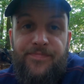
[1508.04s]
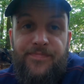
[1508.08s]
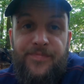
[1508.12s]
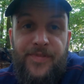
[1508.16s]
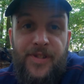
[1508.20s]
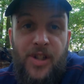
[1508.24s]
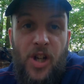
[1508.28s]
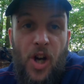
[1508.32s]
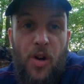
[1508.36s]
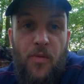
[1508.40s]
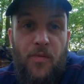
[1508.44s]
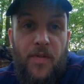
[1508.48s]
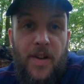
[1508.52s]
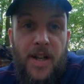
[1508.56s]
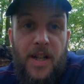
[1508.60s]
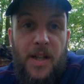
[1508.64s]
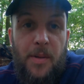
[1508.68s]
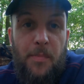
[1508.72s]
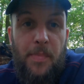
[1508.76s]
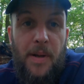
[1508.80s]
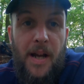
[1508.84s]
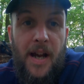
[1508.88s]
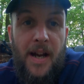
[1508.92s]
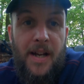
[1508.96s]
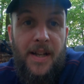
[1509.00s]
Can't really
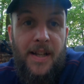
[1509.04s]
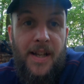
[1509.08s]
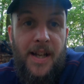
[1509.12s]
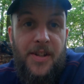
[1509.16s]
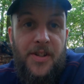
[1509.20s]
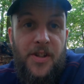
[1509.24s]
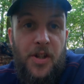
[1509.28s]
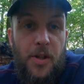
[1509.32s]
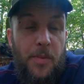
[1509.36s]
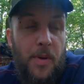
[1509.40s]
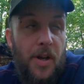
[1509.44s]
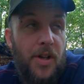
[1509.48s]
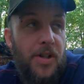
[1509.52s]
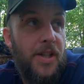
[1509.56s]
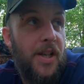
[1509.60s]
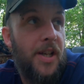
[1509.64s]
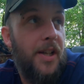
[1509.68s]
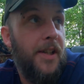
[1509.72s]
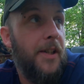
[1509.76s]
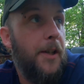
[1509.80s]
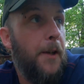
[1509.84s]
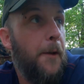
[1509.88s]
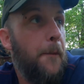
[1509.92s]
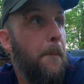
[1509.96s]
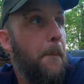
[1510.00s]
complain about that too much, can
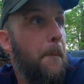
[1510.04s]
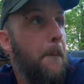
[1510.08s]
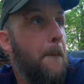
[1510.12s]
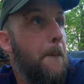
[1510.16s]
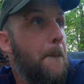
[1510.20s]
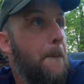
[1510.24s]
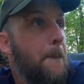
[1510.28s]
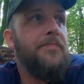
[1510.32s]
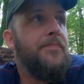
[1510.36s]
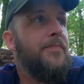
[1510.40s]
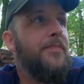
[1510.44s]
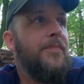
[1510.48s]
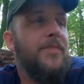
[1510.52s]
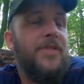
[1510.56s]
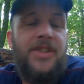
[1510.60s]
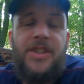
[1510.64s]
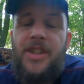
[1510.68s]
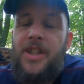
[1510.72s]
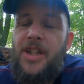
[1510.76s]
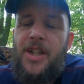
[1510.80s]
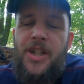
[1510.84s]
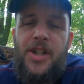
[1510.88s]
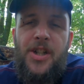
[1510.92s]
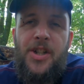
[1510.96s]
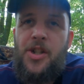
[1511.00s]
you? So
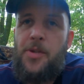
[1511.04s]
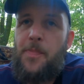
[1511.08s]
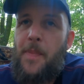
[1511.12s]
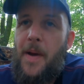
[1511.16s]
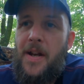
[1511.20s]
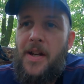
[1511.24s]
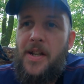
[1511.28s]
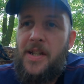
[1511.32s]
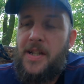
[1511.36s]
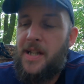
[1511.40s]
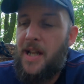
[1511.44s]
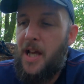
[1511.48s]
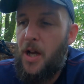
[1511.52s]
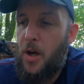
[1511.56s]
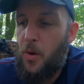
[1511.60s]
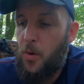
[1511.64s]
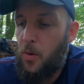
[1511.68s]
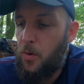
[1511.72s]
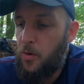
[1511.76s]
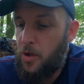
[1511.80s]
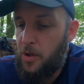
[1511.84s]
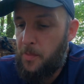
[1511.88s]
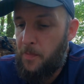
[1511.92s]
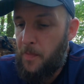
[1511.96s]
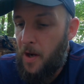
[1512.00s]
you could spend as little
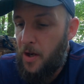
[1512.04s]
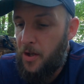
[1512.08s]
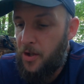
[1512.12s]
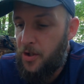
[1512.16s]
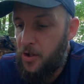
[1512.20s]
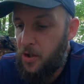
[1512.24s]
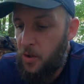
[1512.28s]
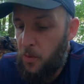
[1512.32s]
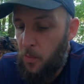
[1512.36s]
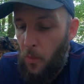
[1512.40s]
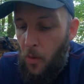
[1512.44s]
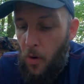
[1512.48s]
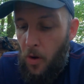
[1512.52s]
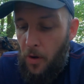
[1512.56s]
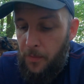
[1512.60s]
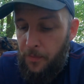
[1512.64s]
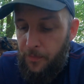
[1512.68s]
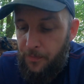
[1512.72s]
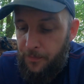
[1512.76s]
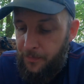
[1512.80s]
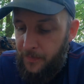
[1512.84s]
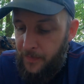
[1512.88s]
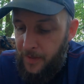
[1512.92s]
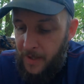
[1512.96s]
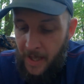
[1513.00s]
or as much as you want.
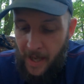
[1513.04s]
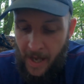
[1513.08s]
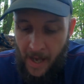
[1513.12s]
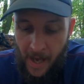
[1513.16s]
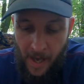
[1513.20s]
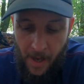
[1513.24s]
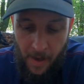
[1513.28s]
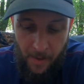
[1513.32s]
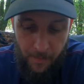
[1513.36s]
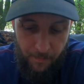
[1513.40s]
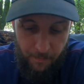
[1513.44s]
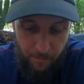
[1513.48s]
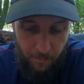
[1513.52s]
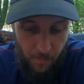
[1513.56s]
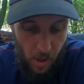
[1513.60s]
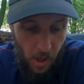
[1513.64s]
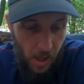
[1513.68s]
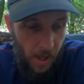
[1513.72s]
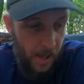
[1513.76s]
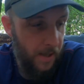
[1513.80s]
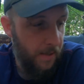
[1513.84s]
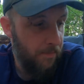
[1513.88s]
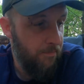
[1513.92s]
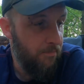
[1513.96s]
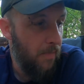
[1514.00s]
Yeah,
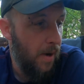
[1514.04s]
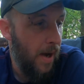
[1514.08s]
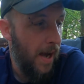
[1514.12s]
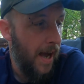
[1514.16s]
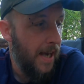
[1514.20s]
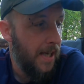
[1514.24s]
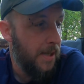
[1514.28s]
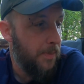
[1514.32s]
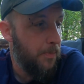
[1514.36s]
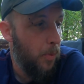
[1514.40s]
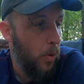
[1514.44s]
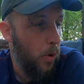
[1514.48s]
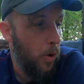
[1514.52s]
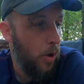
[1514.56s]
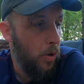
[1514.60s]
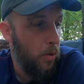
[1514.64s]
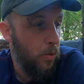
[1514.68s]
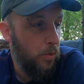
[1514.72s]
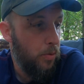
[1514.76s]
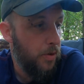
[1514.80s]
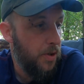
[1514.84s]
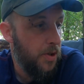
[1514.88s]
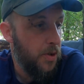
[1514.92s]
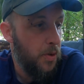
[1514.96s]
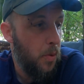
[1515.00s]
my ex-boil
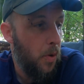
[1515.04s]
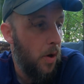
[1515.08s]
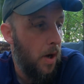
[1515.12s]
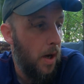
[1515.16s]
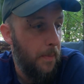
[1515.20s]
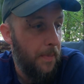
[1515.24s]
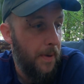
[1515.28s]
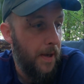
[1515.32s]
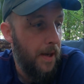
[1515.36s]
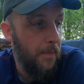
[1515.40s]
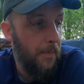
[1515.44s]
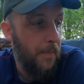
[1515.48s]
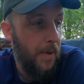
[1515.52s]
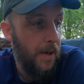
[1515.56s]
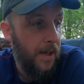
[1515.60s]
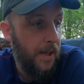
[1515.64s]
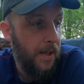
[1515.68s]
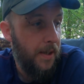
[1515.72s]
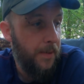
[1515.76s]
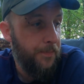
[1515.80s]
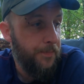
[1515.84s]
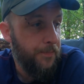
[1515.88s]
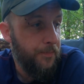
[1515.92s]
is quite a bit of money,